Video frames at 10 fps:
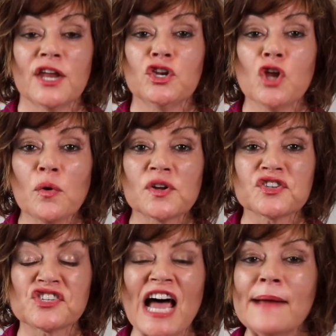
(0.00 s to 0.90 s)

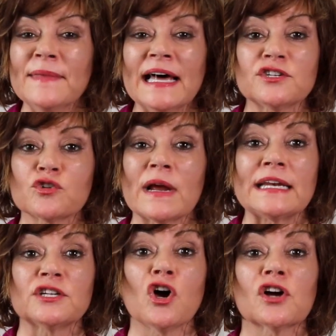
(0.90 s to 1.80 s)
Notice I'm not trying
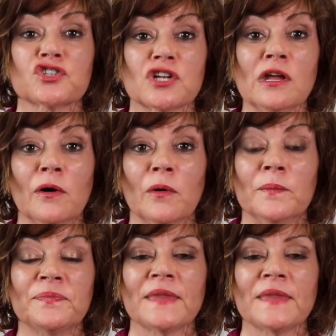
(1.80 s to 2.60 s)
to talk slow.